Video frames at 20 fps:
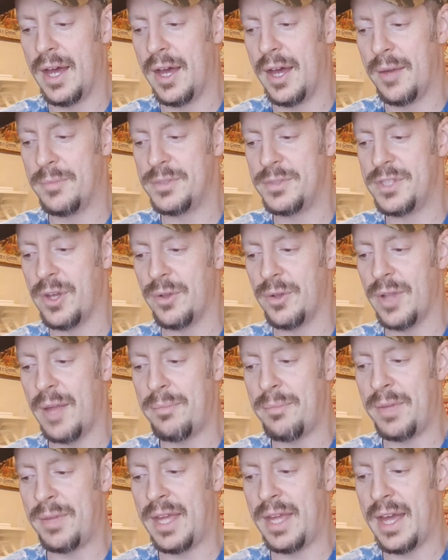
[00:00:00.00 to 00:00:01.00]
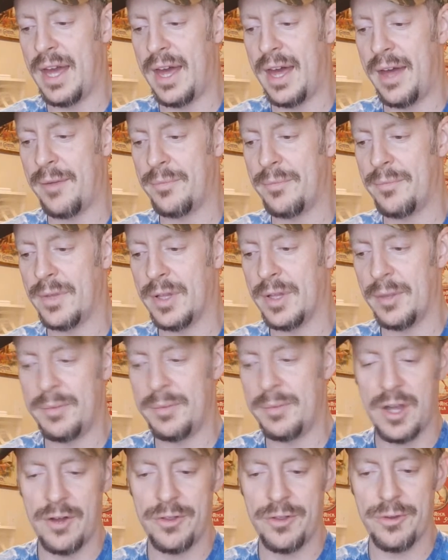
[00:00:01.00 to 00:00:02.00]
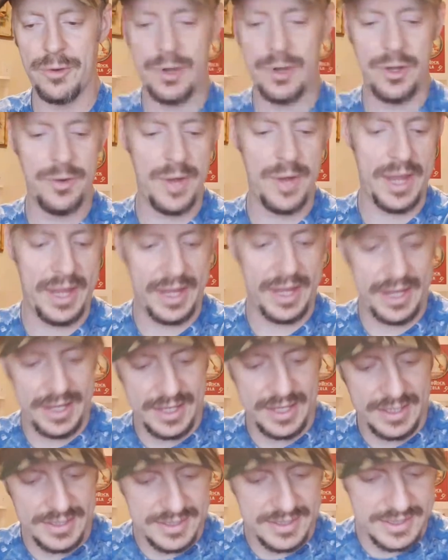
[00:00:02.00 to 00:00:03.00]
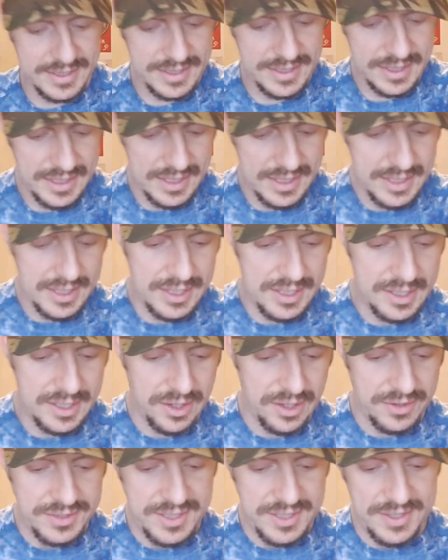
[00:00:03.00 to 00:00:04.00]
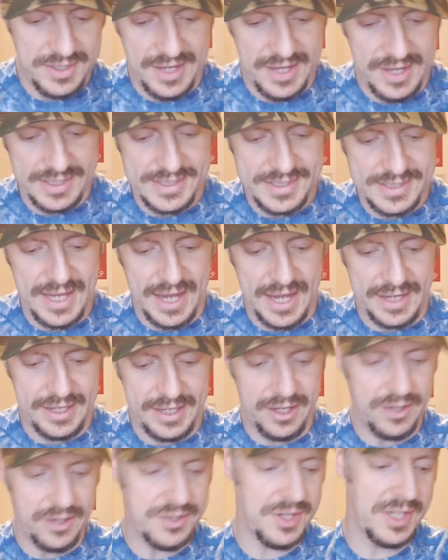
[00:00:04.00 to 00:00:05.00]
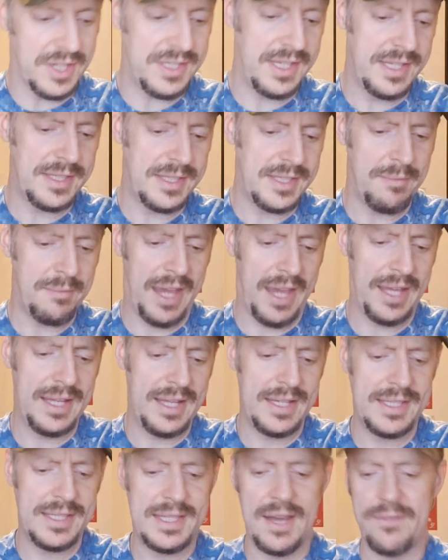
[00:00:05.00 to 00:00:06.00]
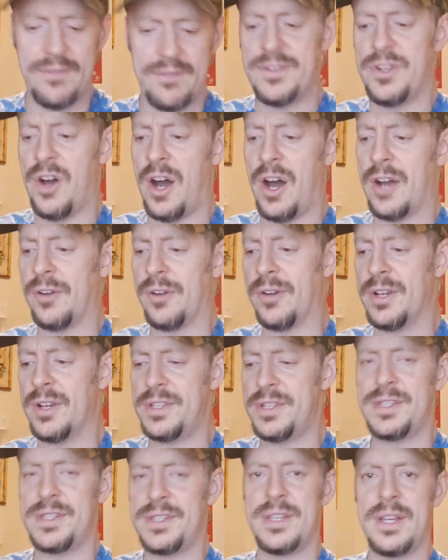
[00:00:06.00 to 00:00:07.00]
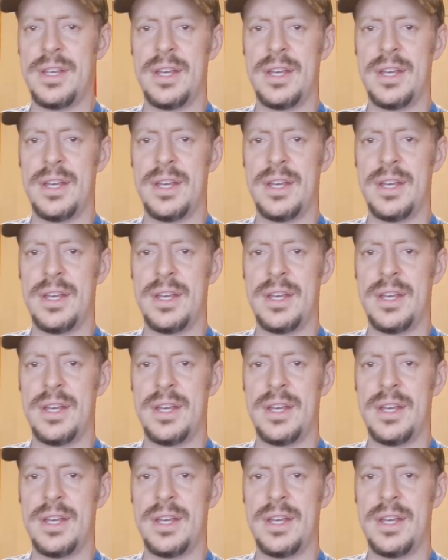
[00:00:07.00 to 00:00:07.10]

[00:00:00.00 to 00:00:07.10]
So let me go through and go to the next stack here. So I see some 87 Donruss,